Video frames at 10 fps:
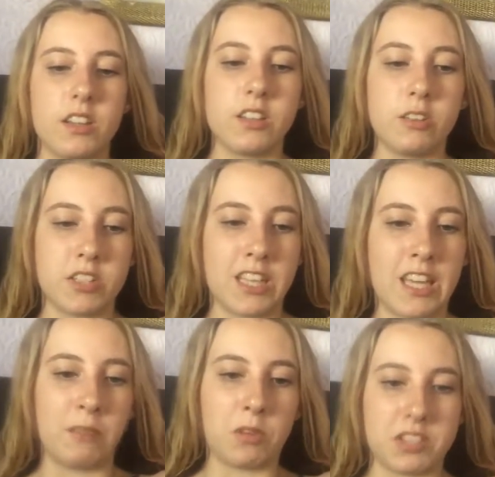You'll see
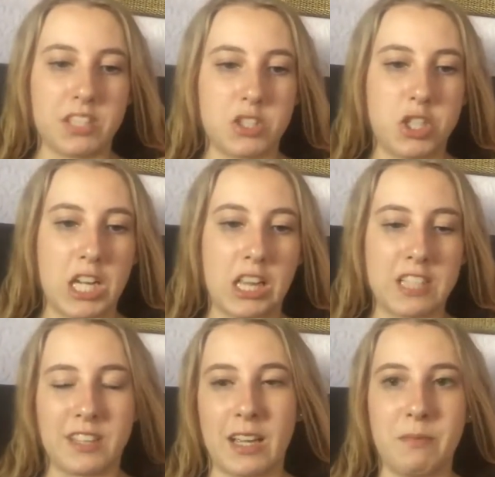that it wasn't as chill
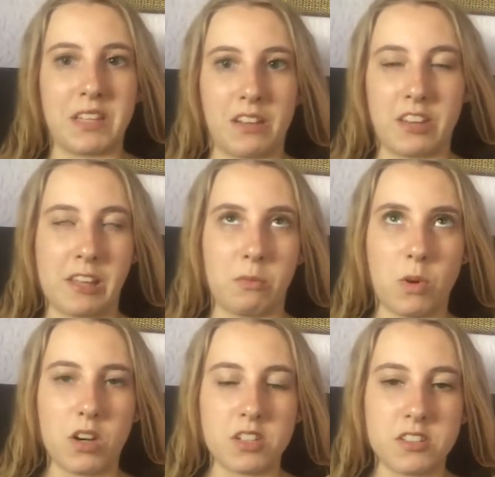as I made out that it
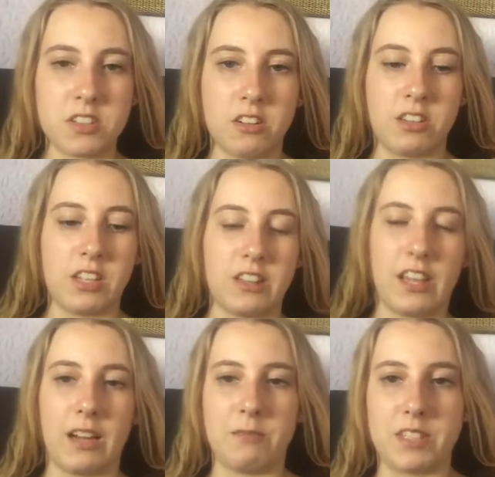was, or
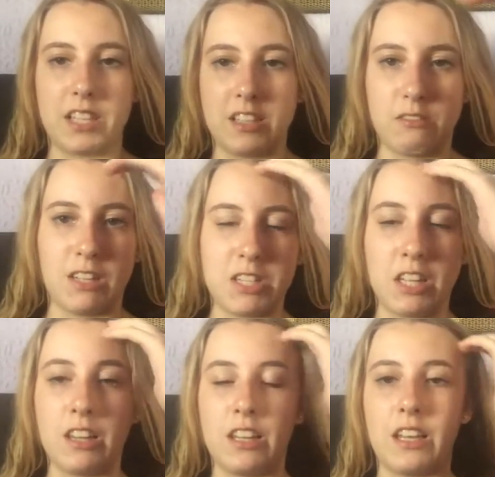I'm saying it's really
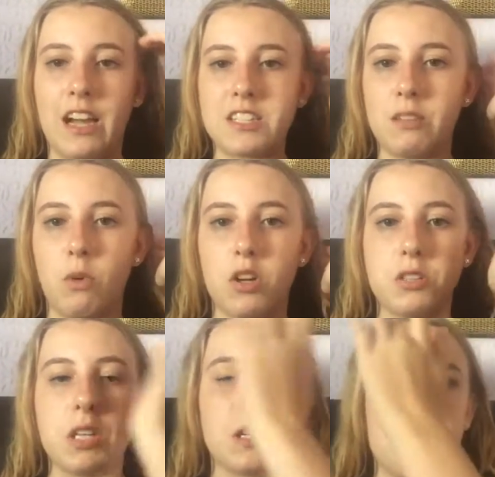chill, and it actually was,
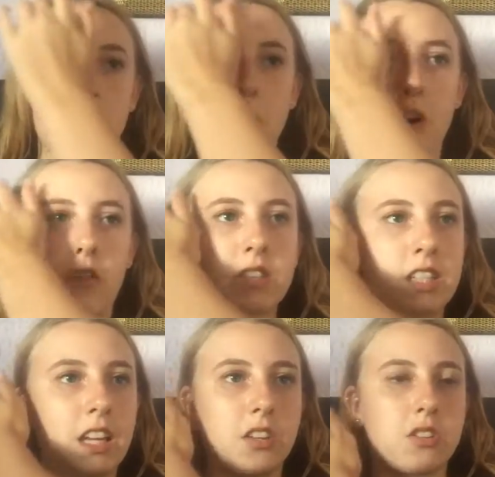but
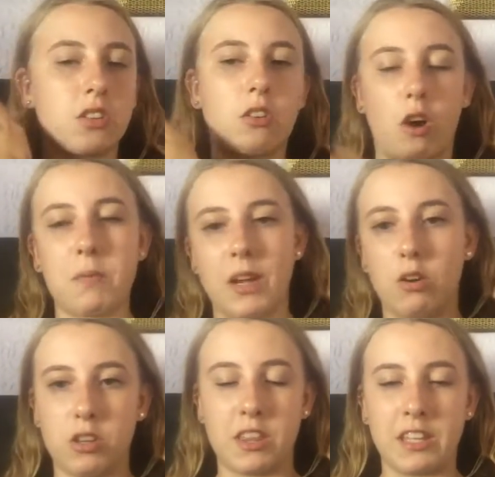obviously I just cropped out
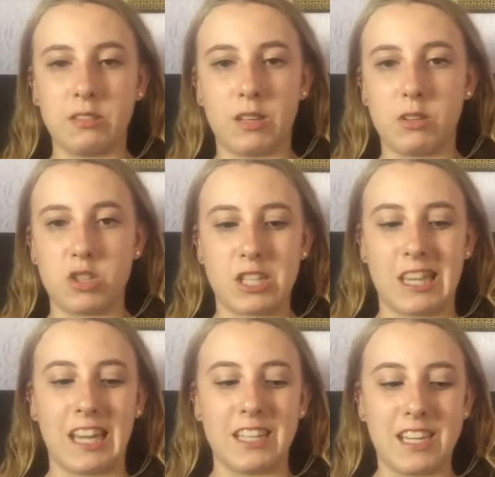all the things where they was just laid